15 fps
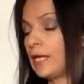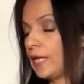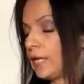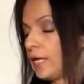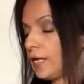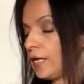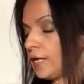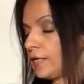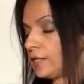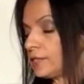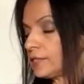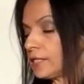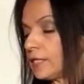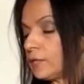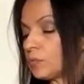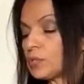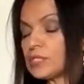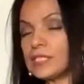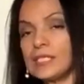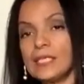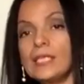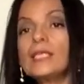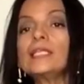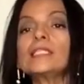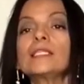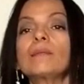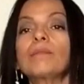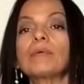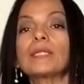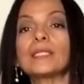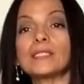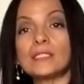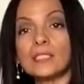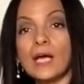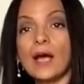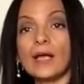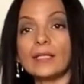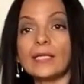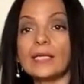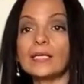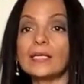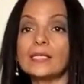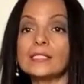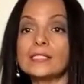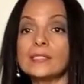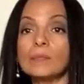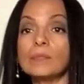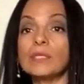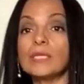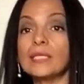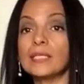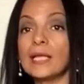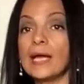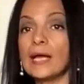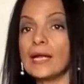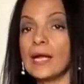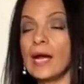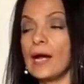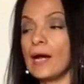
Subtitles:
And it wasn't easy, but this tonic is something that